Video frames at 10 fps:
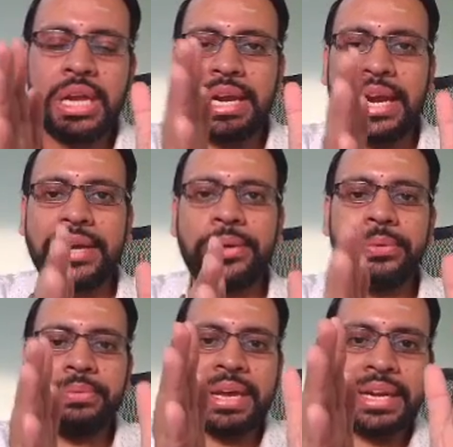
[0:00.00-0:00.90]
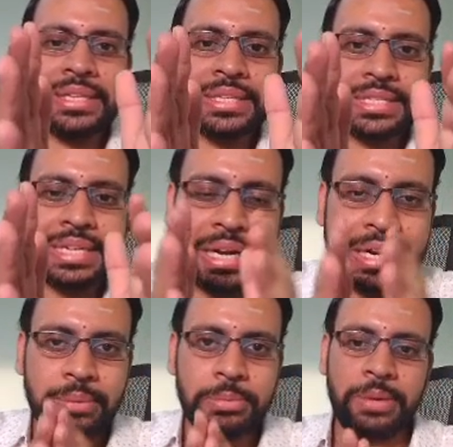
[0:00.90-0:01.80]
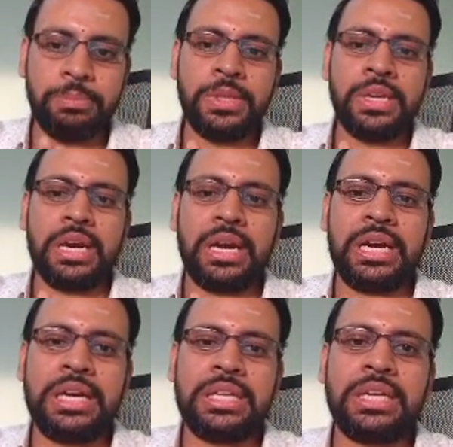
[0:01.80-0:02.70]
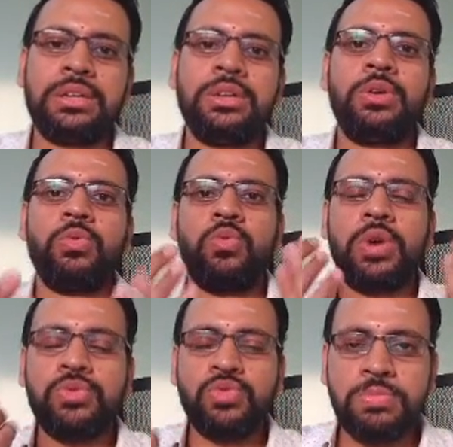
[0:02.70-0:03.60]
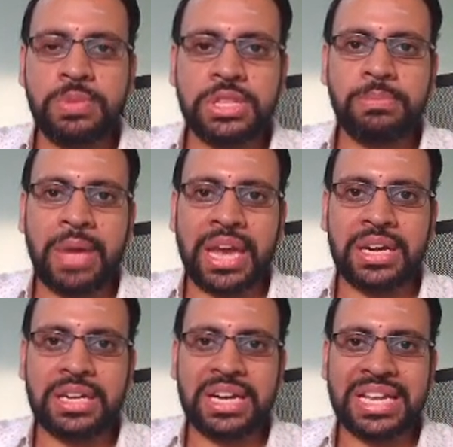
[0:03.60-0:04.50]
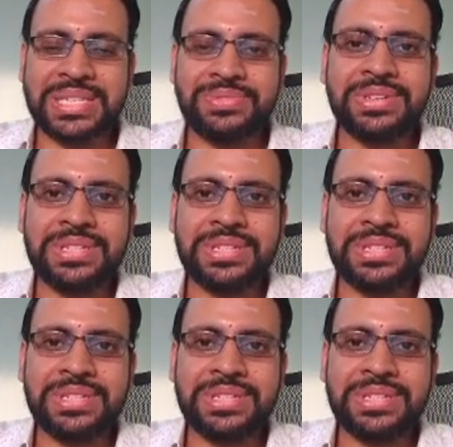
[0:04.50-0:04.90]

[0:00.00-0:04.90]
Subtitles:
like to vary this delta b, and then what would be the transverse